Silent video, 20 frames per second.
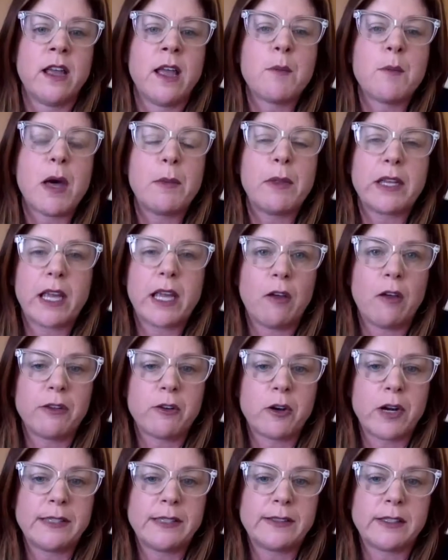public health
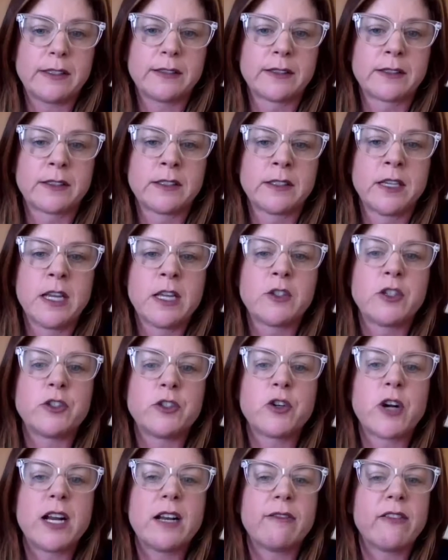crisis, to
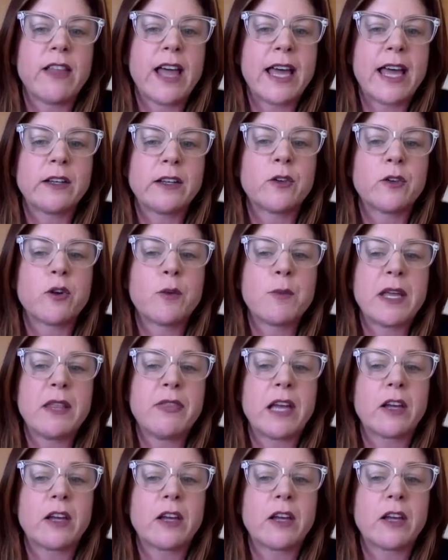try to flatten or bend